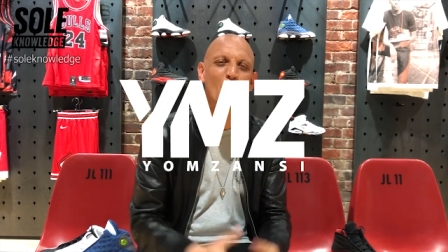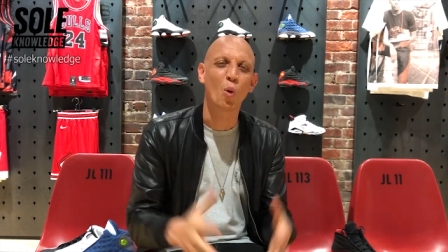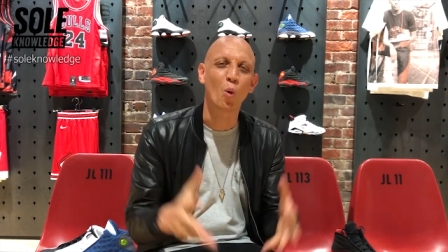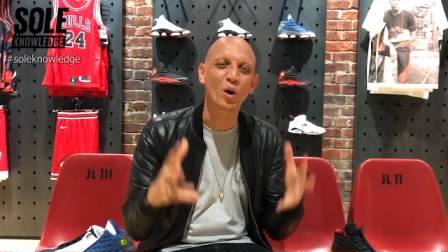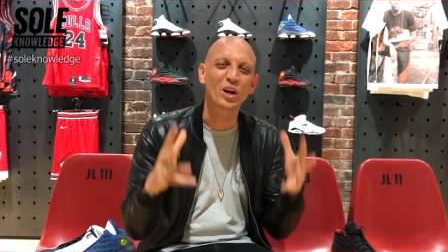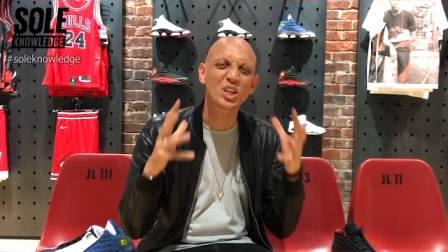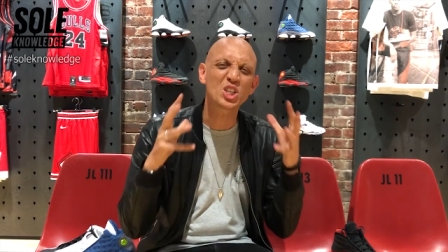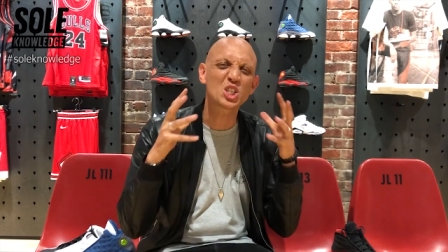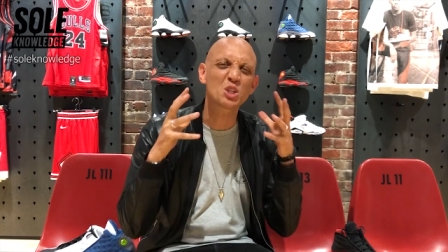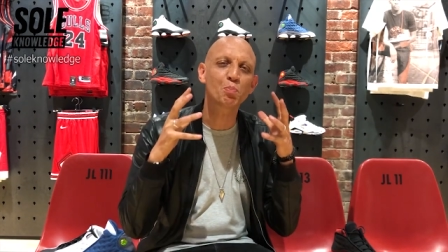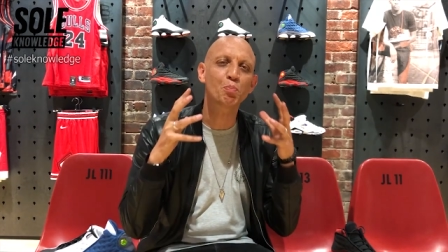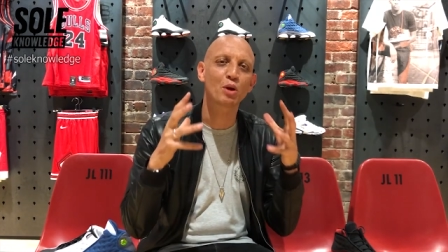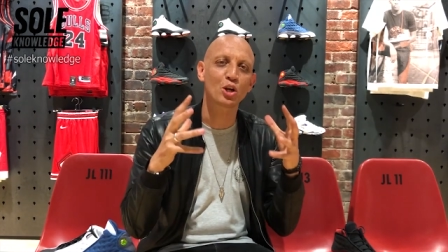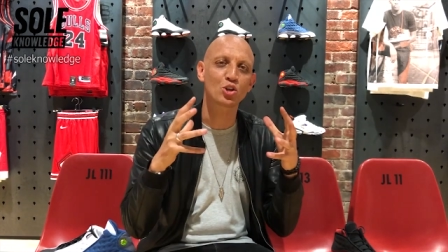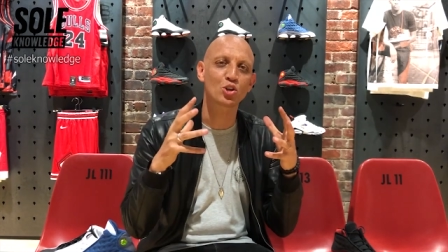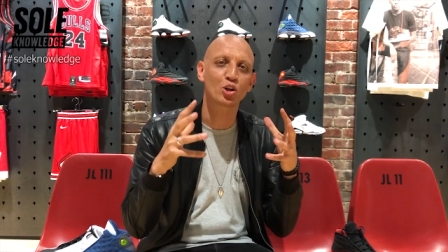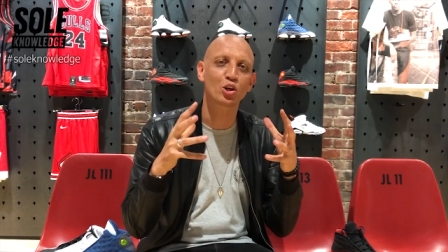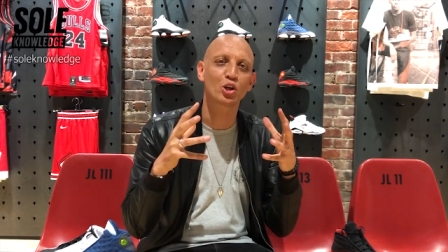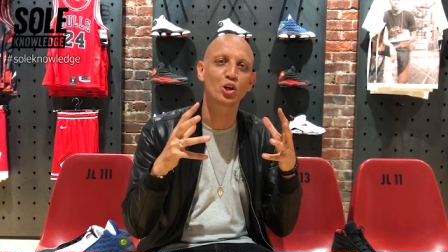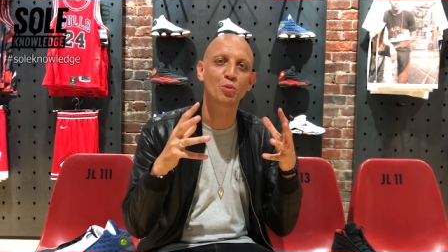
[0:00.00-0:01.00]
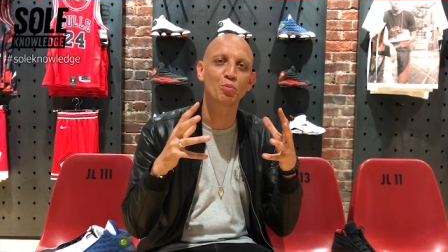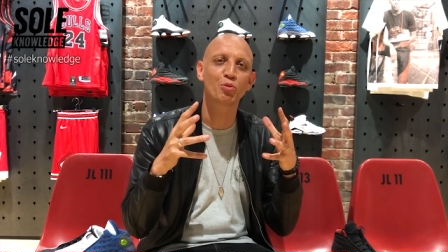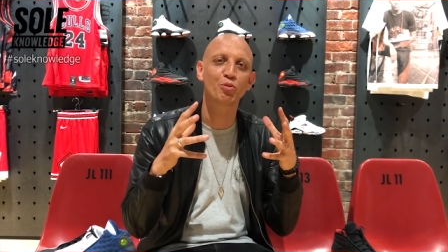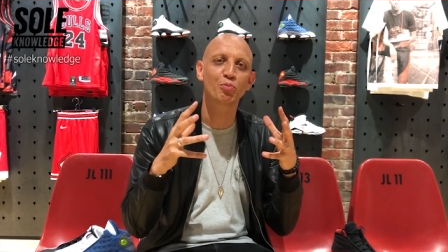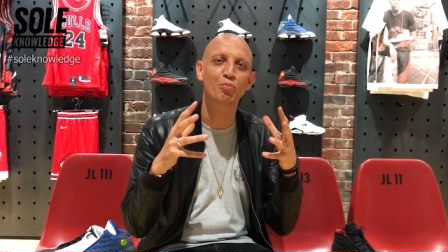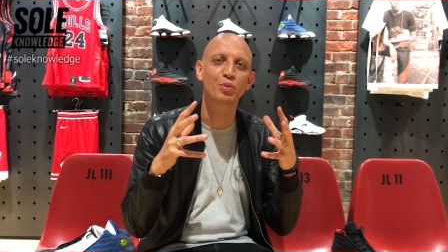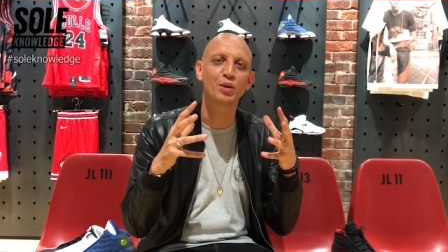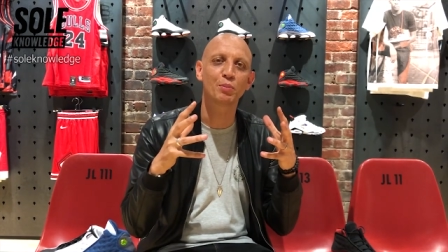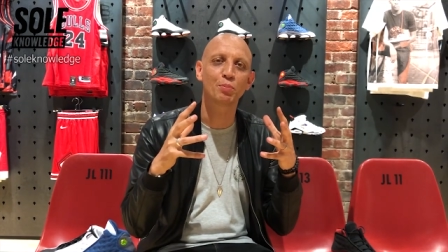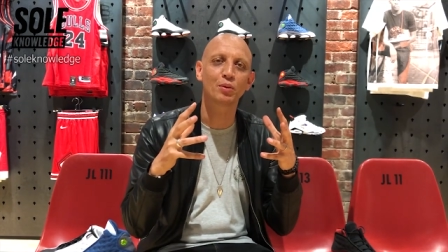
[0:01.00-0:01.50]
What a special group
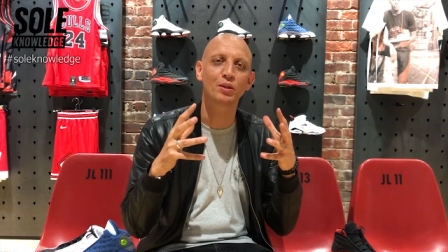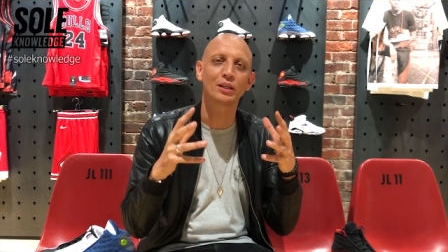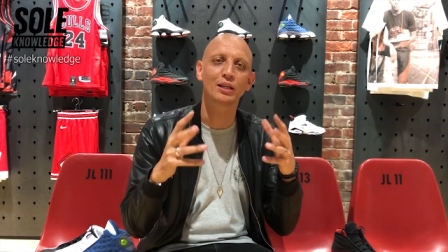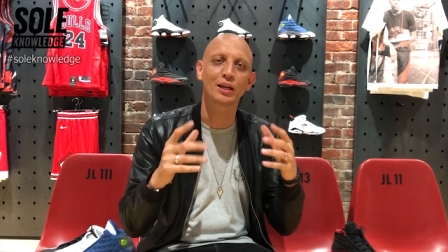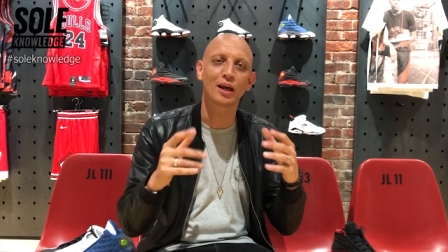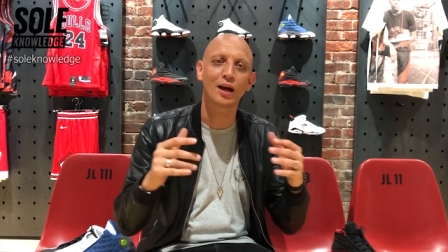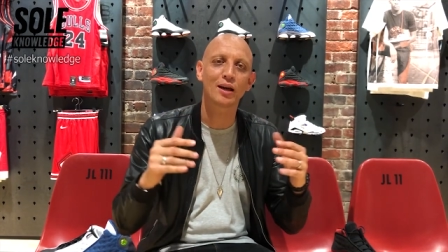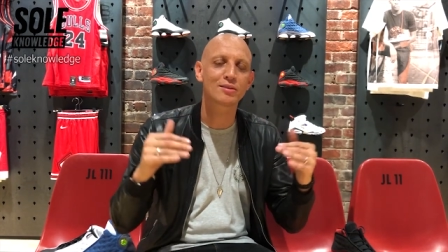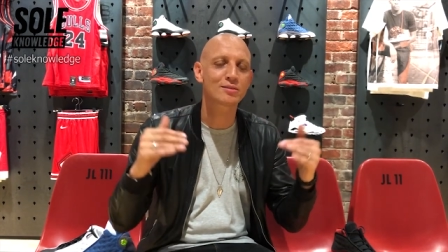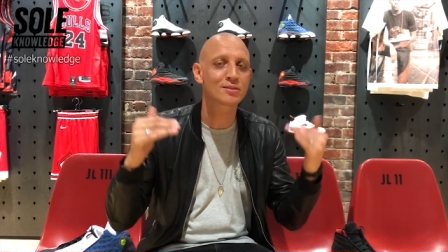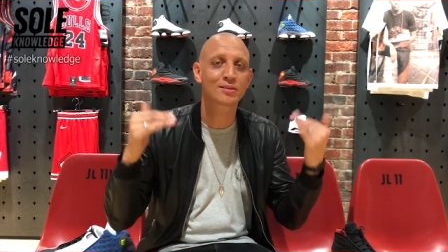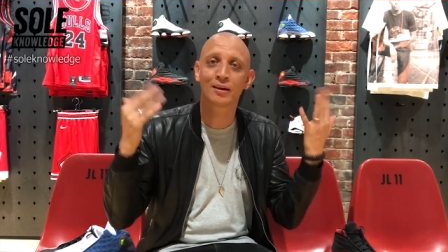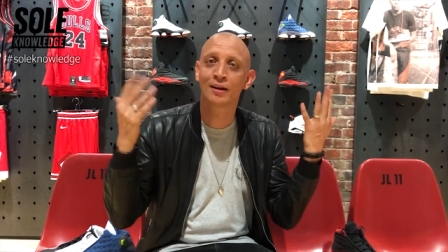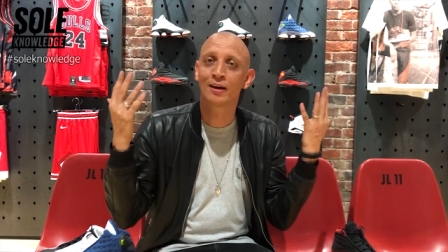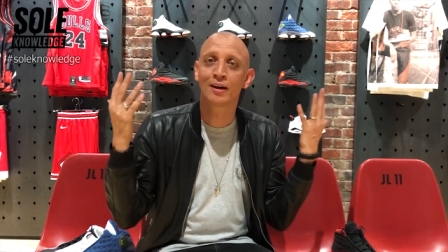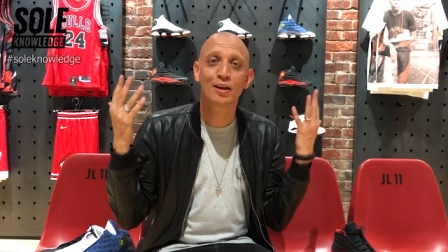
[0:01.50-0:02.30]
of people, and guys,